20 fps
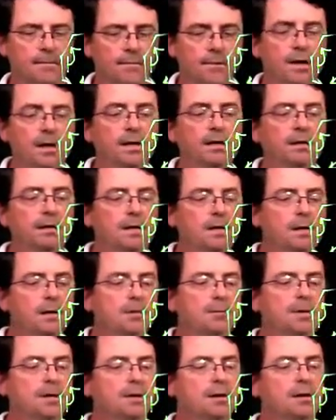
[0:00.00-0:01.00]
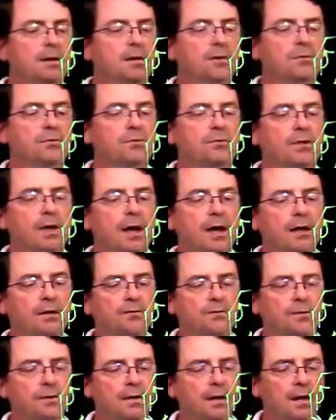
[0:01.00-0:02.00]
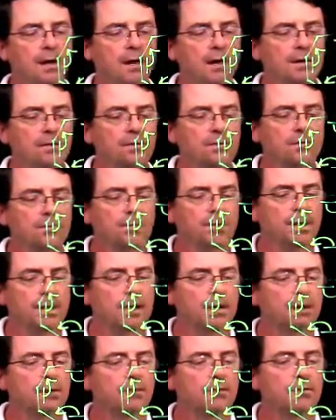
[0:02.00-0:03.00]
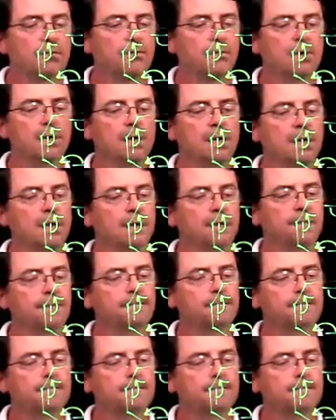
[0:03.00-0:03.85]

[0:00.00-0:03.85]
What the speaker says: right? Because that's an sp3